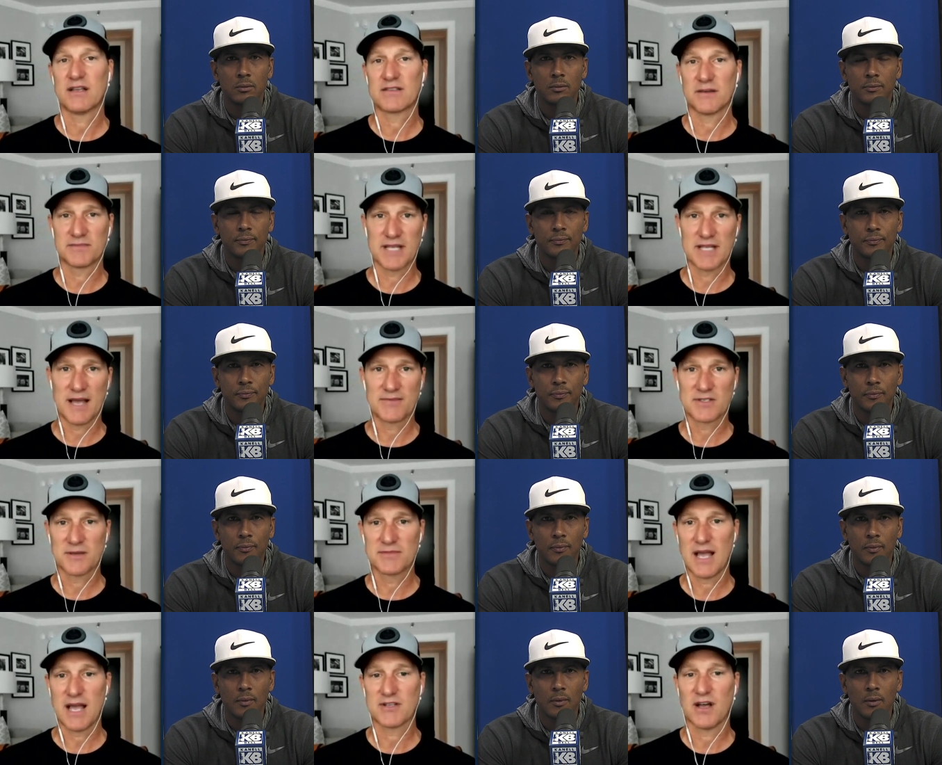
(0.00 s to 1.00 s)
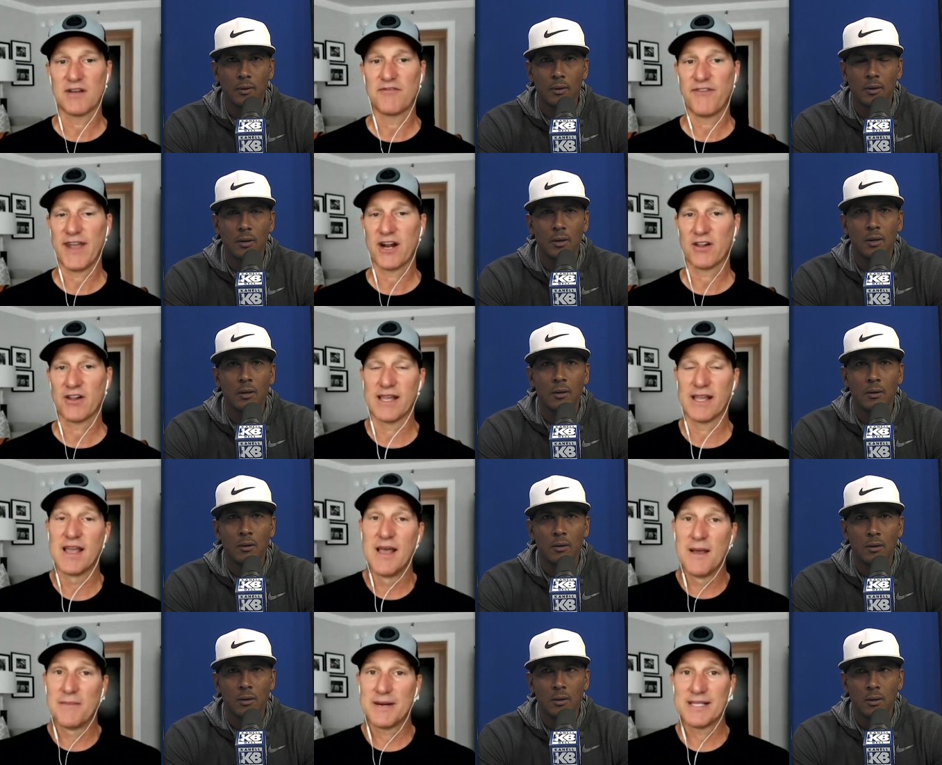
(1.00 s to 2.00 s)
Speaker 1: sometimes, sometimes unfairly.
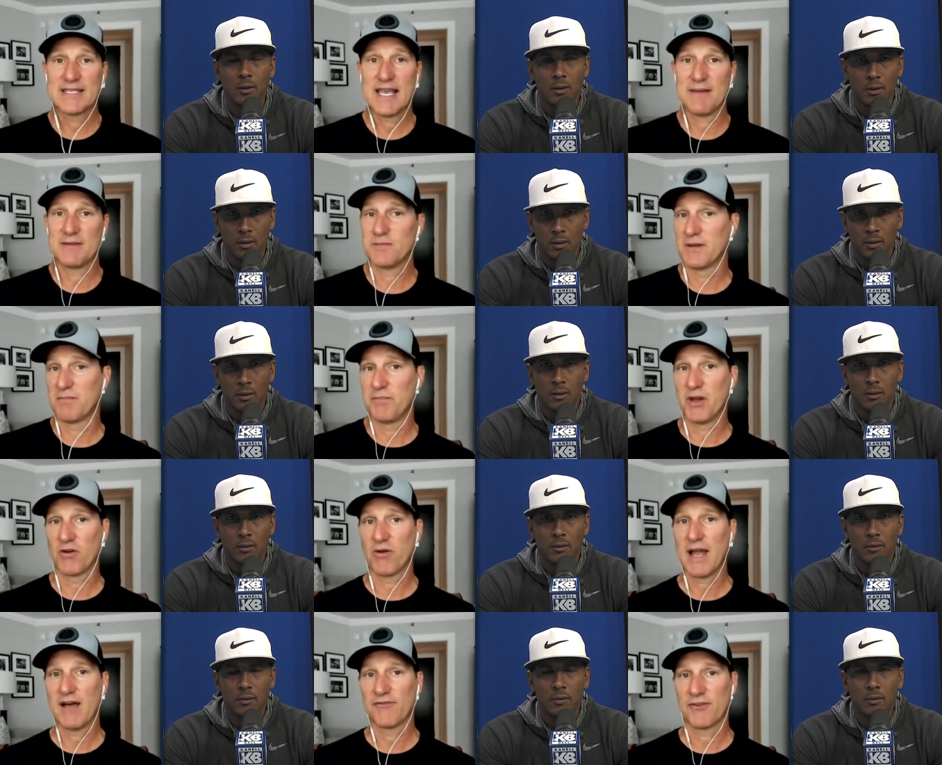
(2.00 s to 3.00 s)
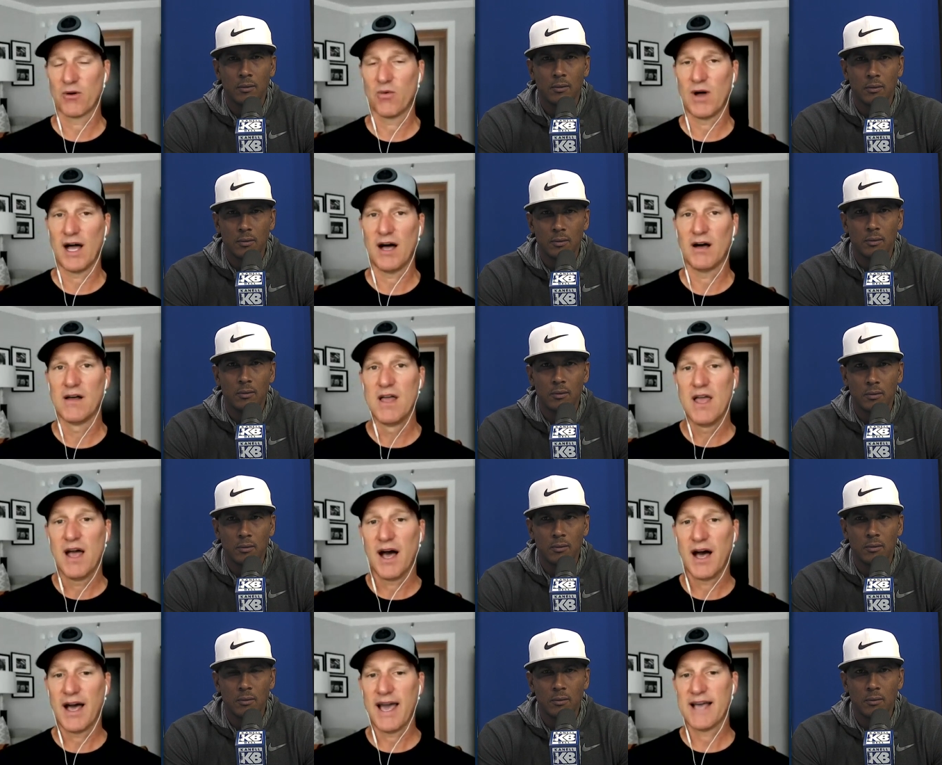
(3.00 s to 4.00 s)
But he's getting he's been around for a while
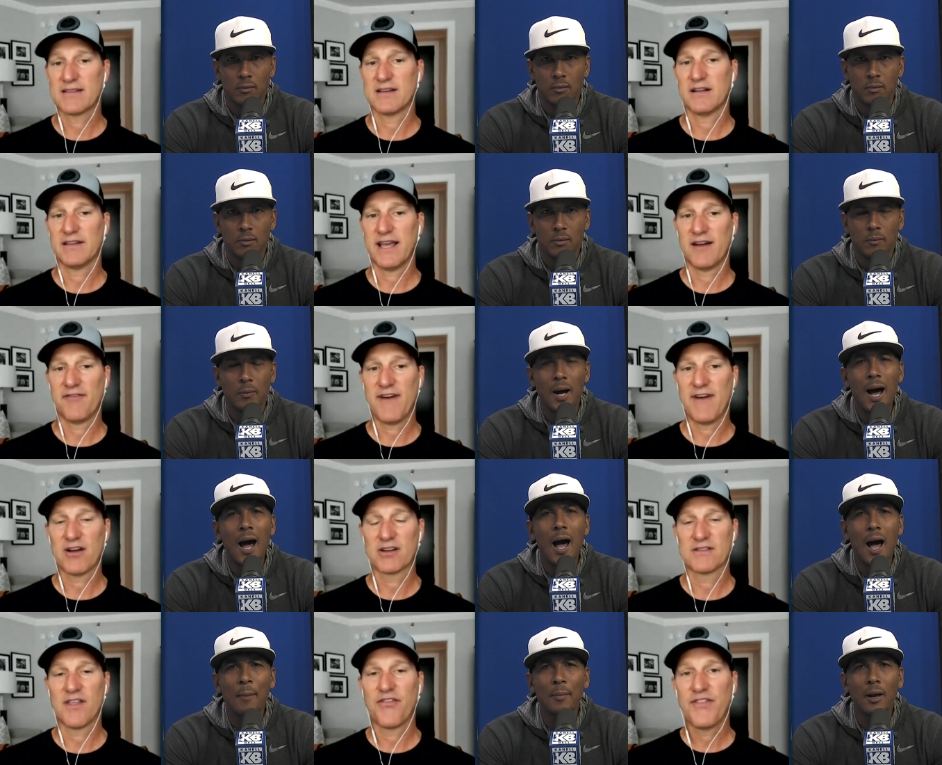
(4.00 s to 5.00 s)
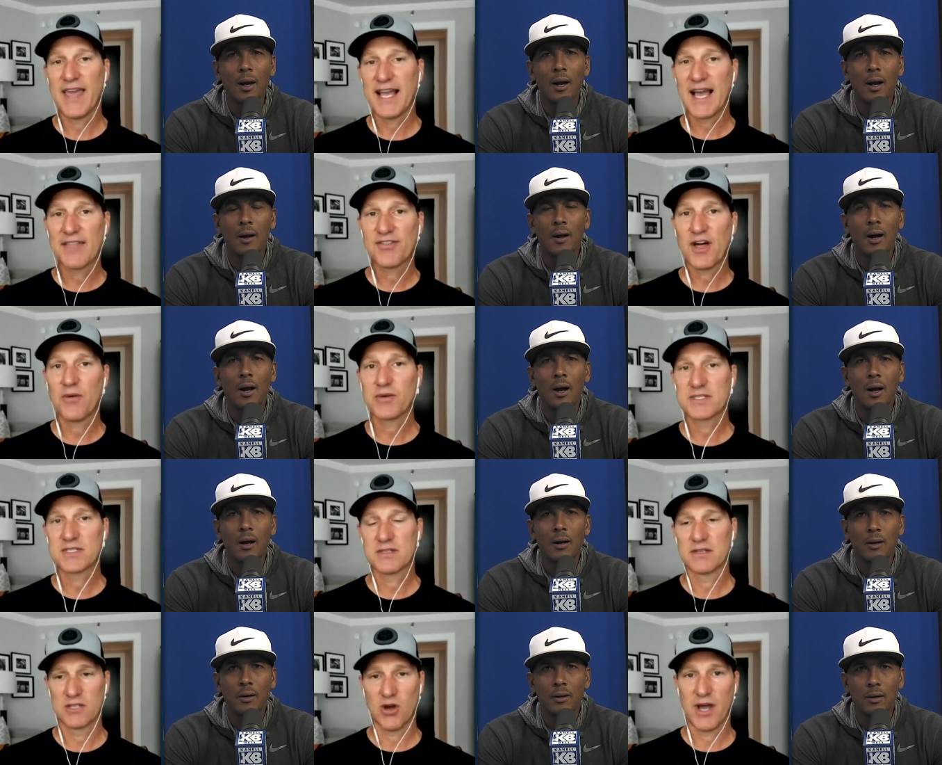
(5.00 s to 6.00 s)
uh, as an Atlanta Falcon. Well, the thing I'm- I thought was
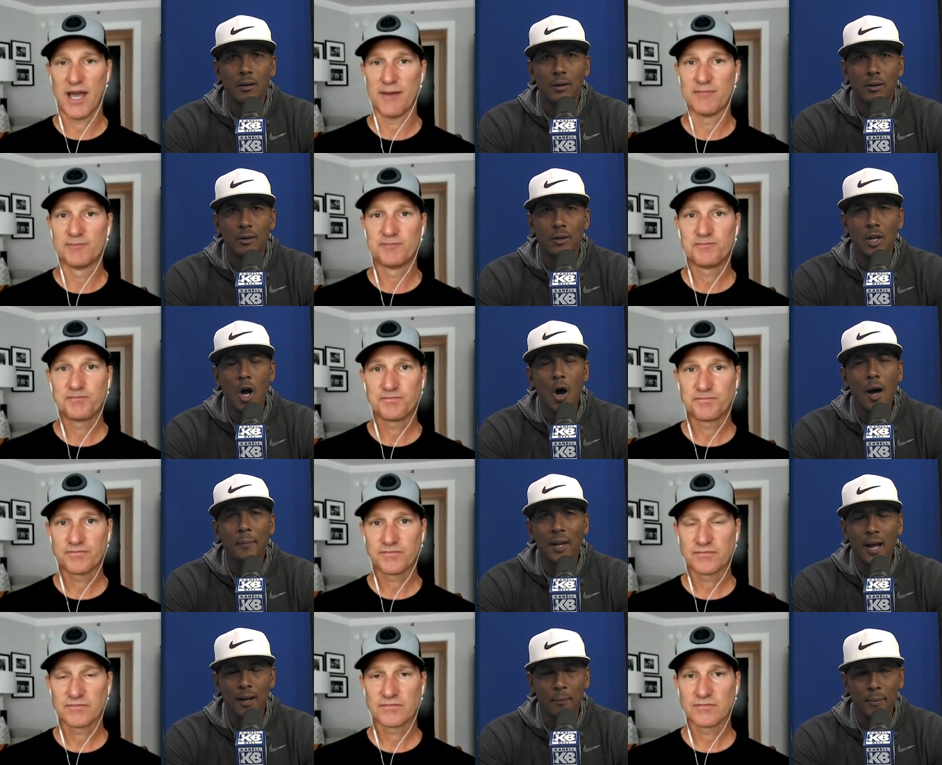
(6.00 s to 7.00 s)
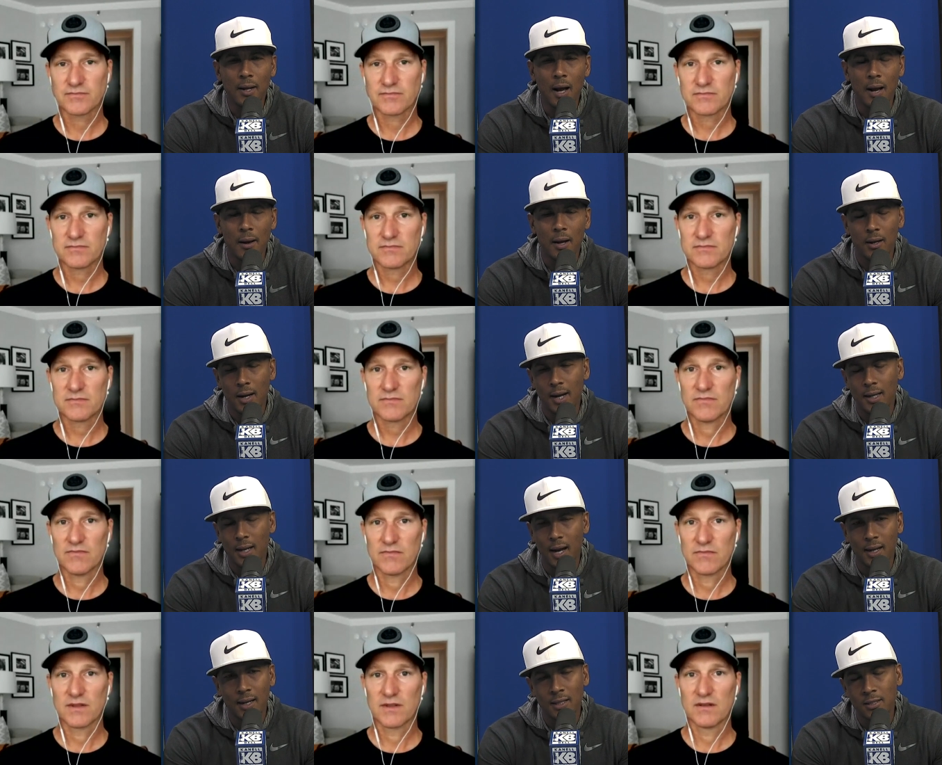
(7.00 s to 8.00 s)
Speaker 2: Go ahead. No, I mean, I didn't mean, I, I,
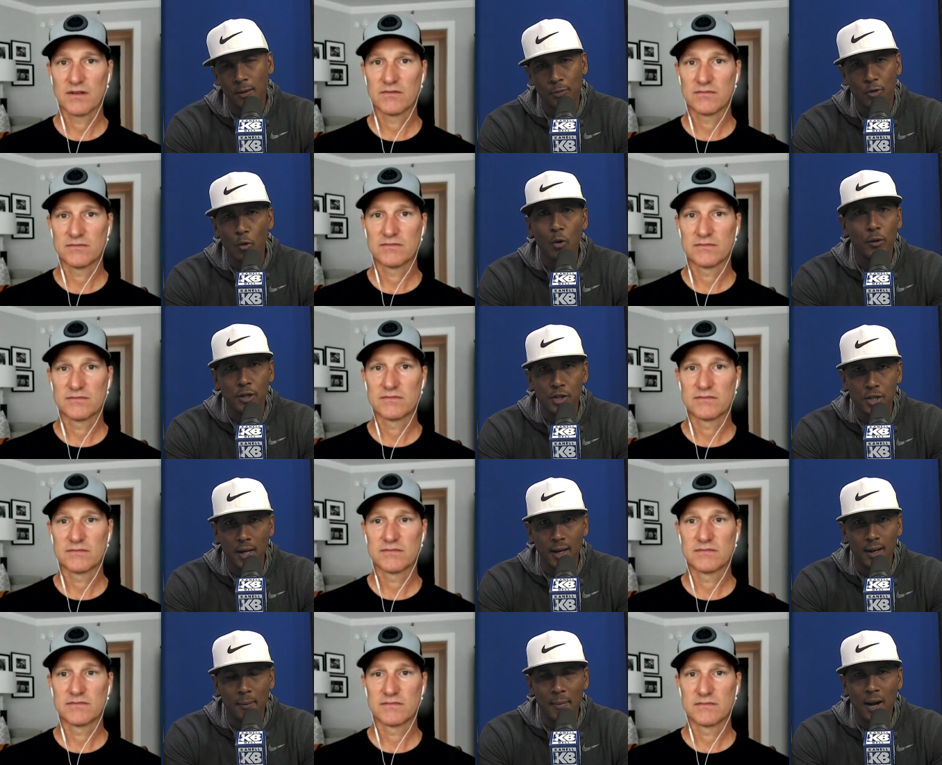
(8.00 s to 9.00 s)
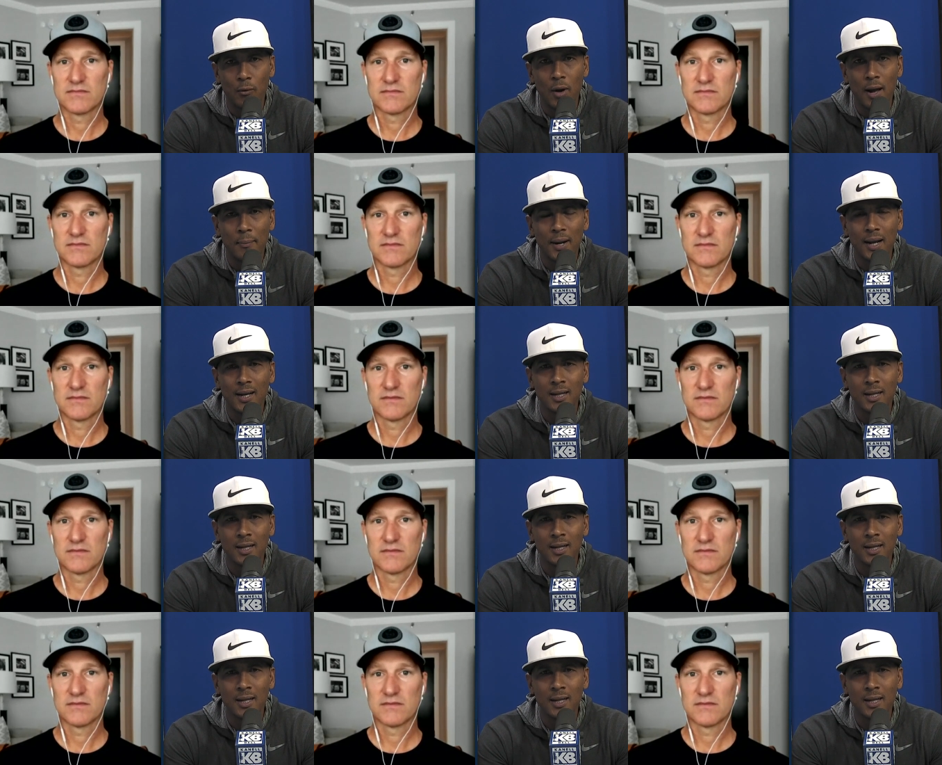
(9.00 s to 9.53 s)
I guess I'm throwing shade at Matt Ryan, but I